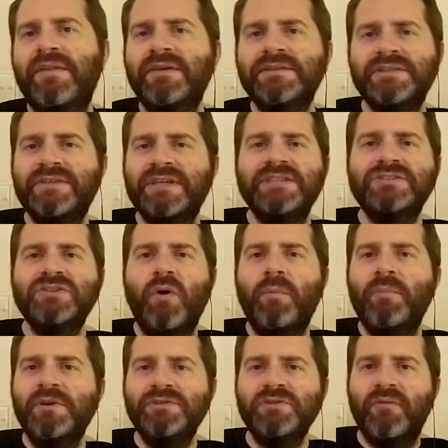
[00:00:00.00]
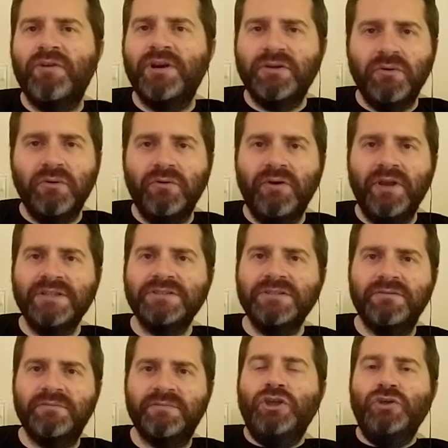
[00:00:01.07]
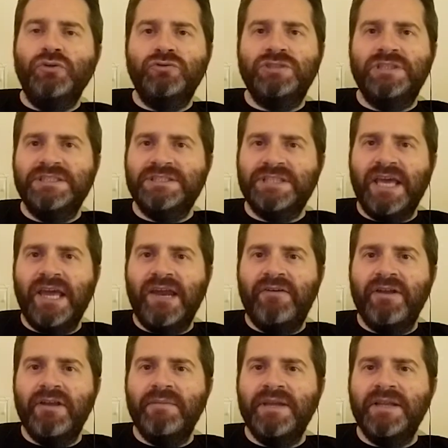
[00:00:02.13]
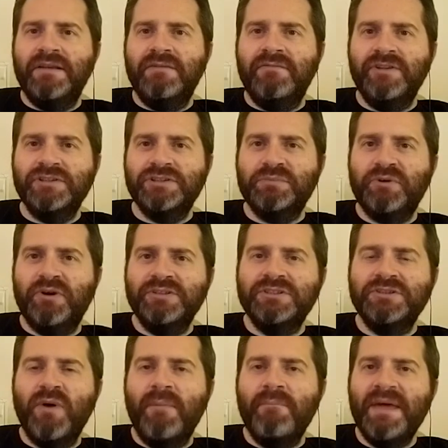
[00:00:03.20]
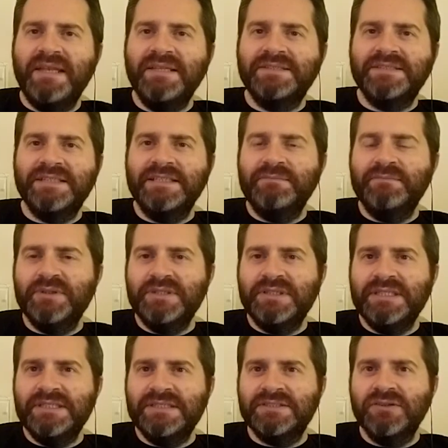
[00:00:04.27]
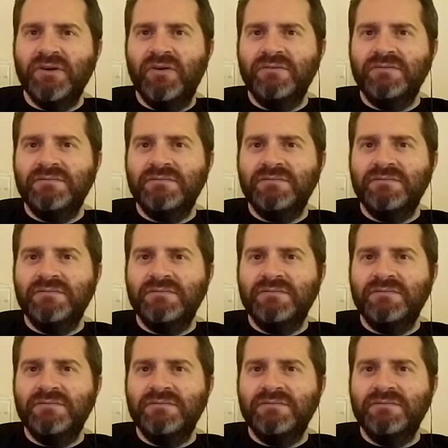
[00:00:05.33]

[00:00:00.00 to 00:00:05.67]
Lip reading: that's the thing. It's not very gory. It's not hugely scary. I mean, Vincent Price is quite menacing, but it's not